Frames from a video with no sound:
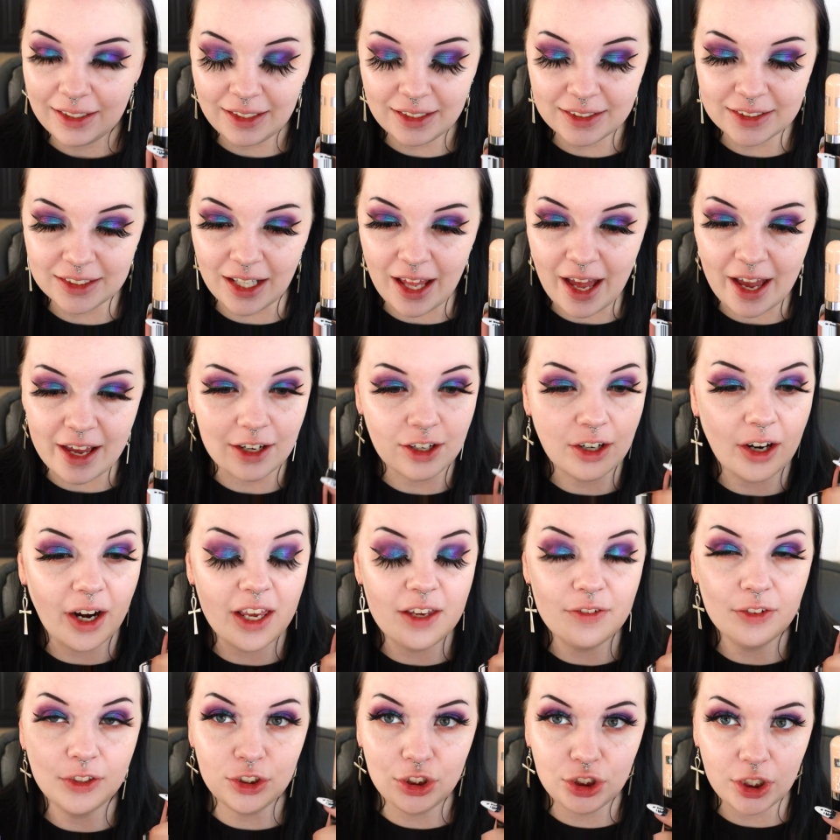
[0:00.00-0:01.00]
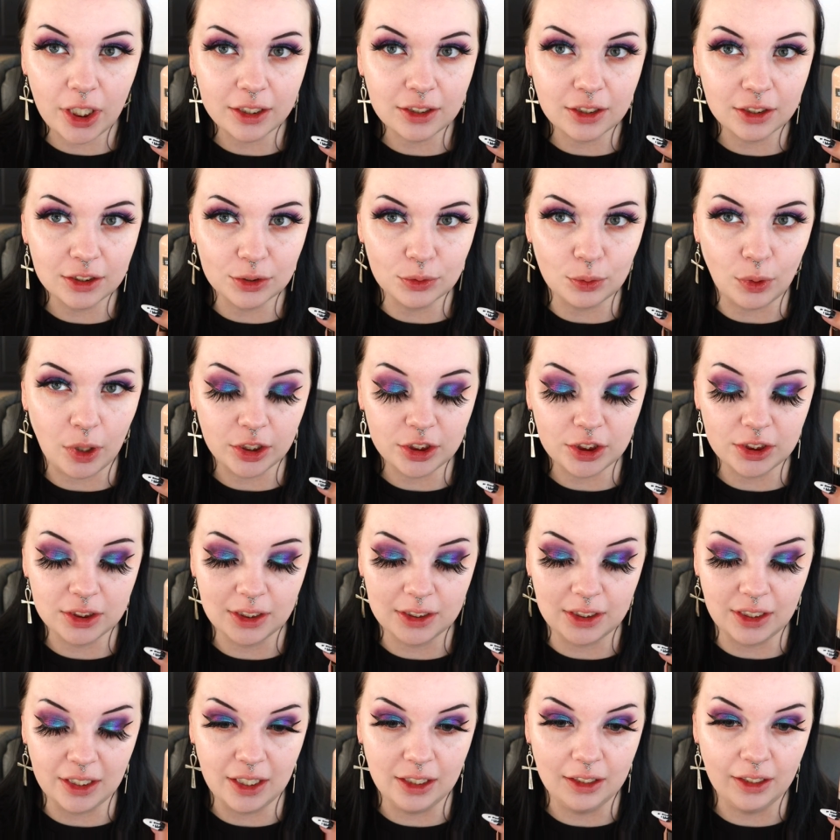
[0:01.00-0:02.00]
is lighter. I even checked the swatches
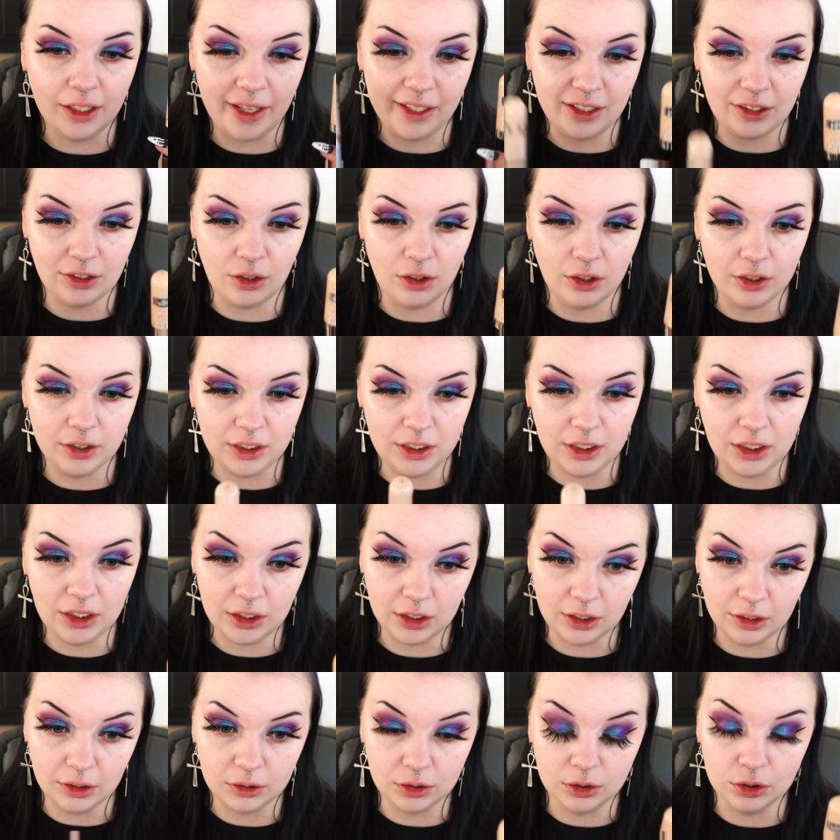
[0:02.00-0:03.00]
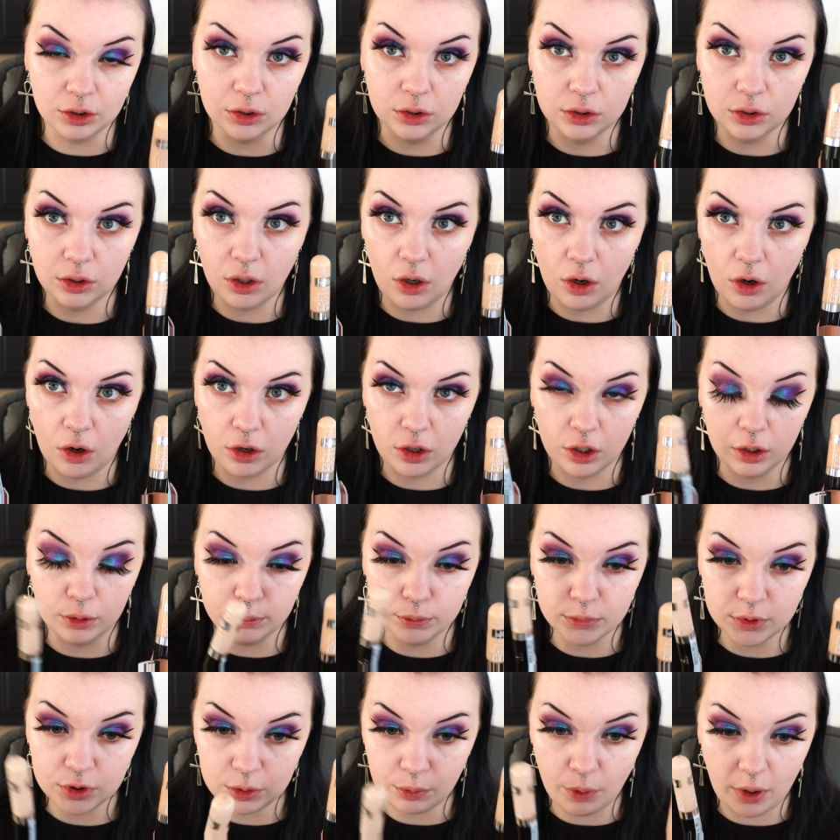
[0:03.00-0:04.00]
again, like on the little
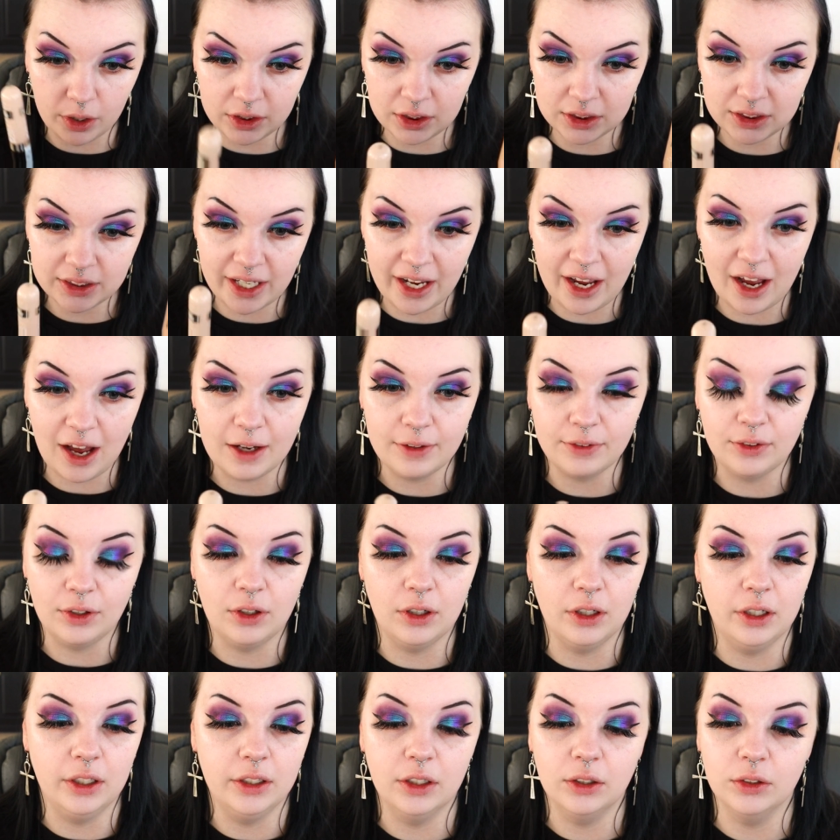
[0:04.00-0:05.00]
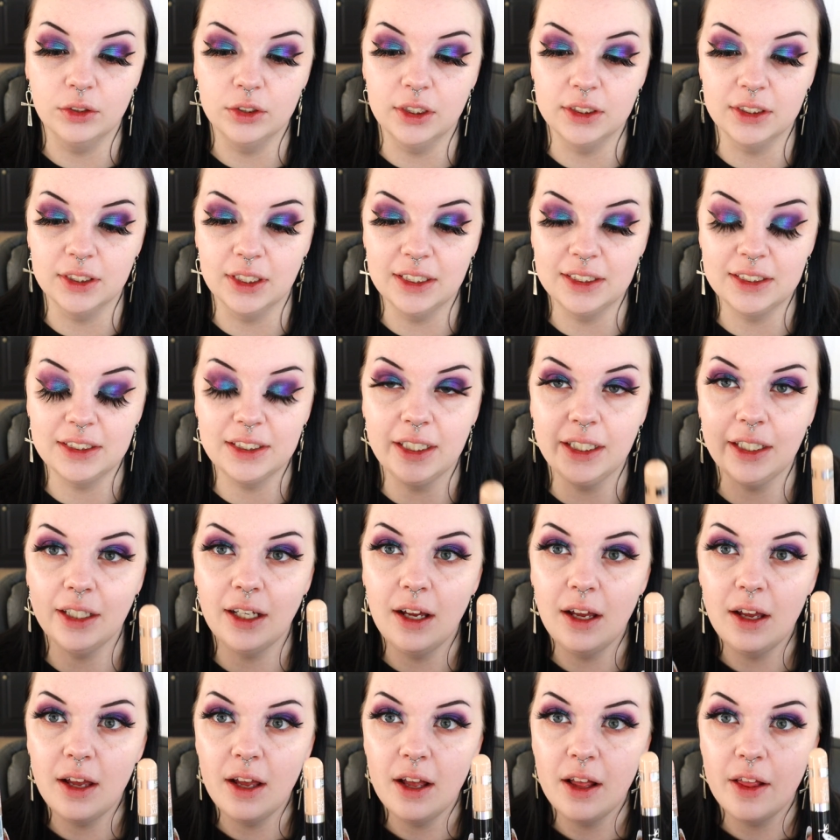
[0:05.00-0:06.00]
arm swatches they have on Ulta's
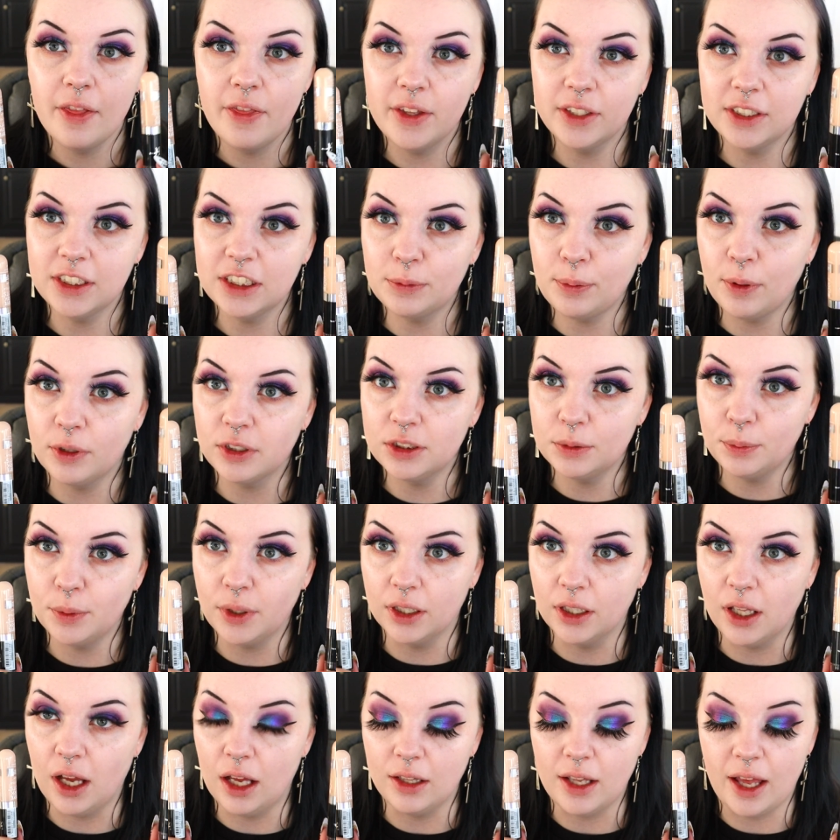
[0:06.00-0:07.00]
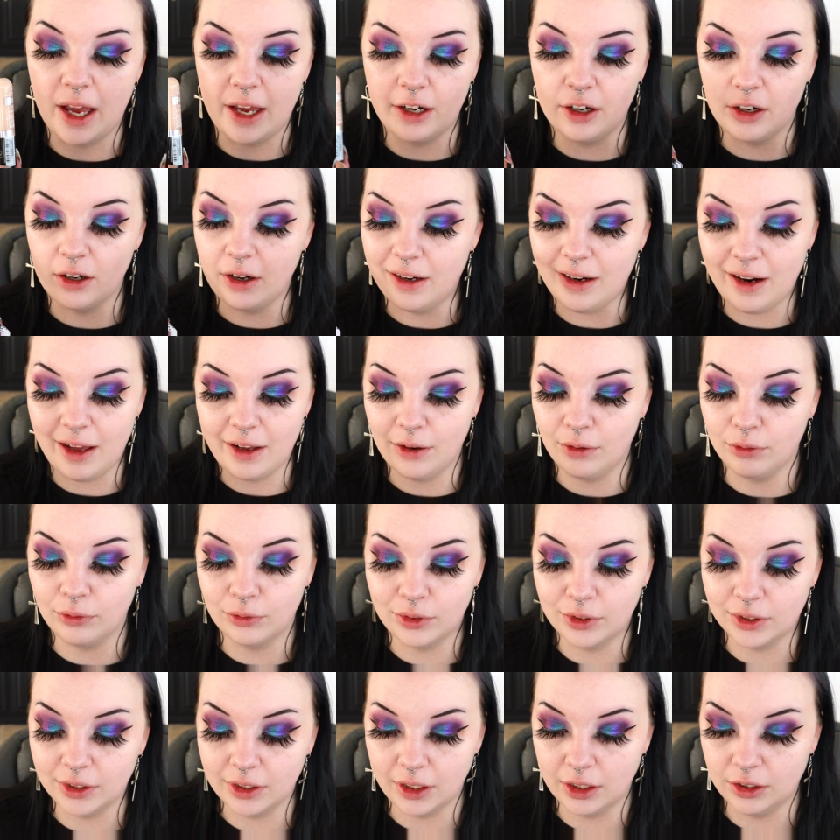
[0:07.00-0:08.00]
listing. This is supposed to be a lot lighter, and I don't
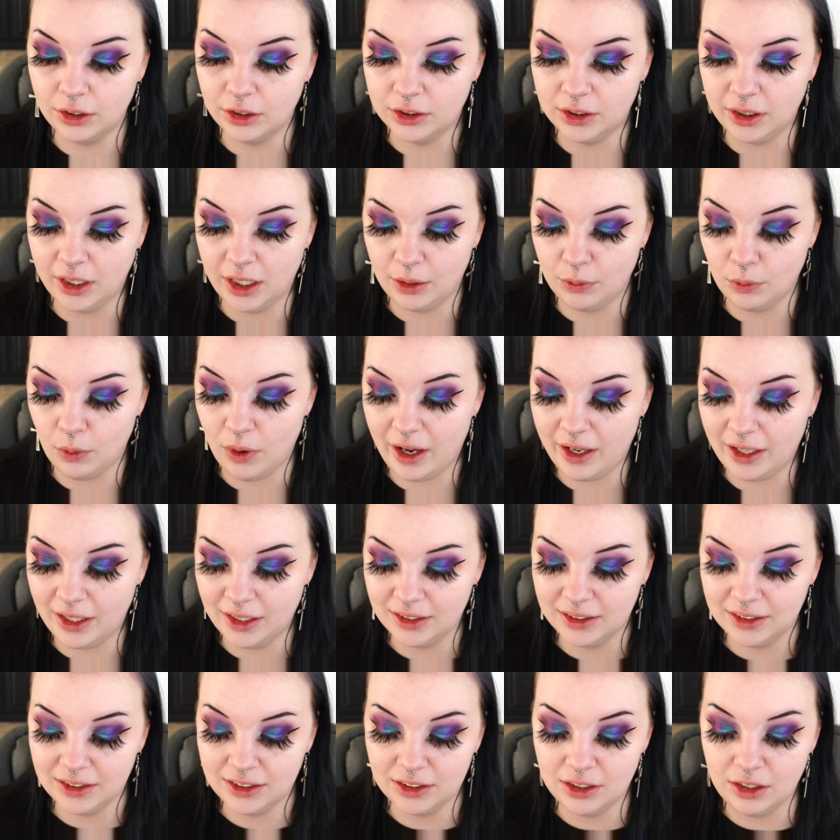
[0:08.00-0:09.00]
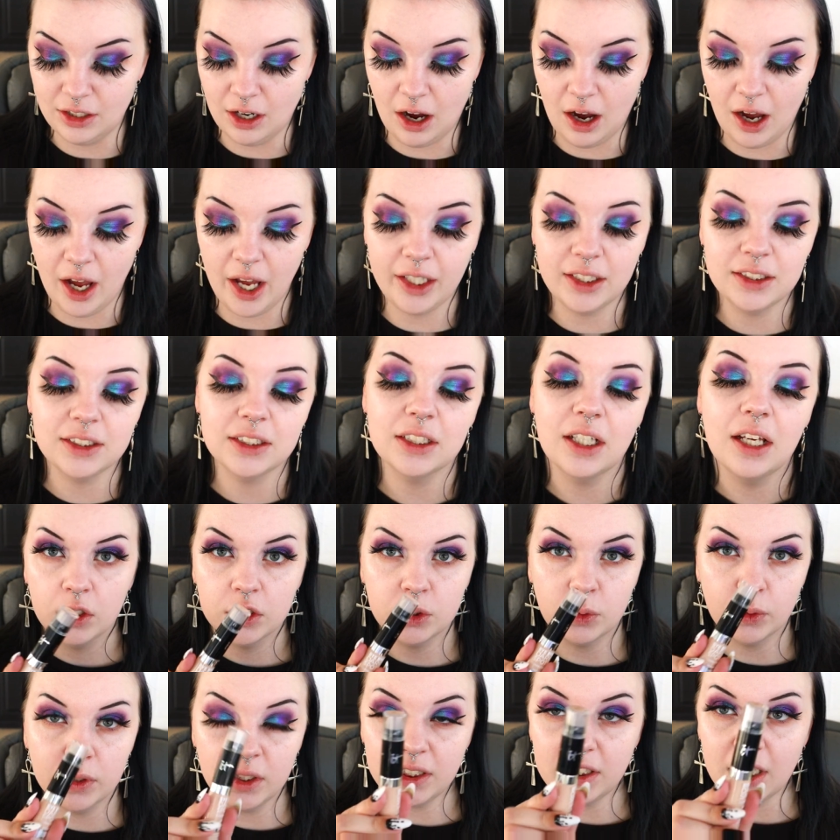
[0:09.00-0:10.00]
really understand why it's not.
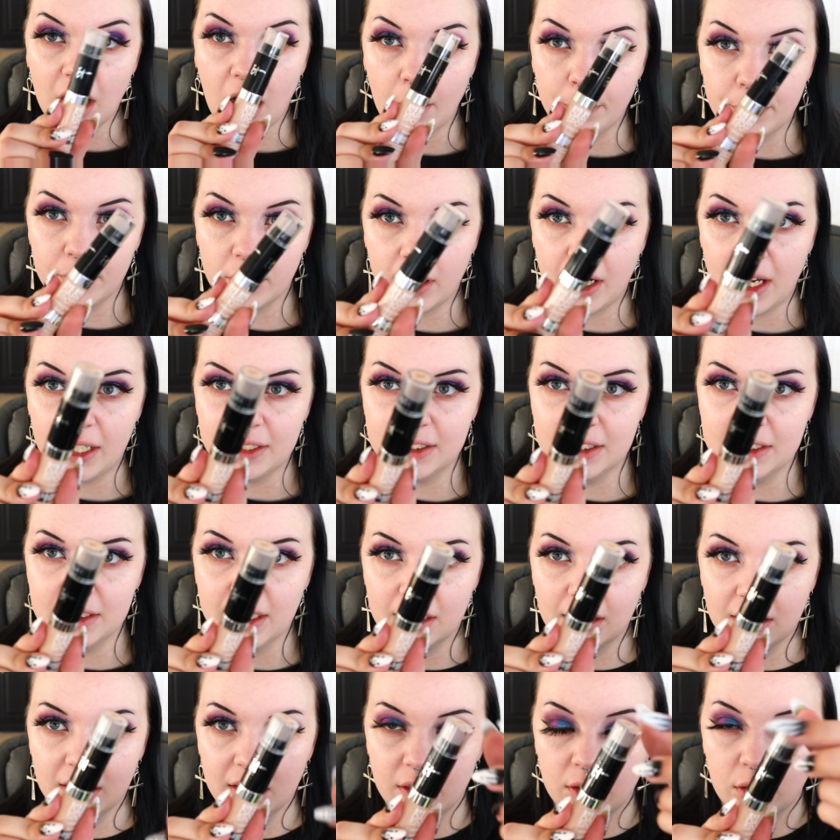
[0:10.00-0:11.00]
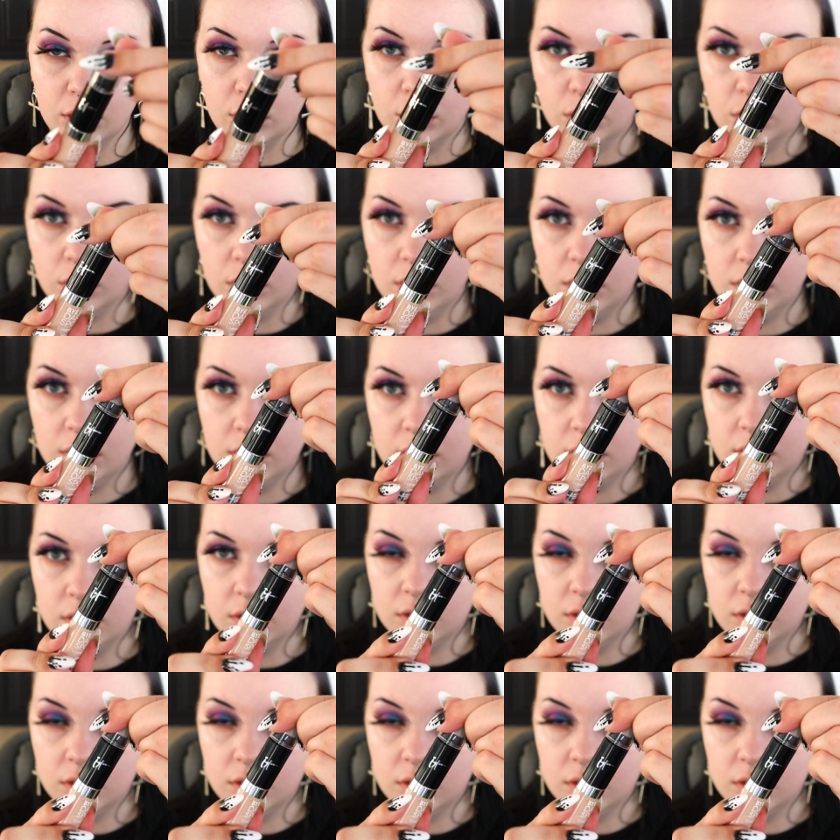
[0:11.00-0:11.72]
So on the top here has this like little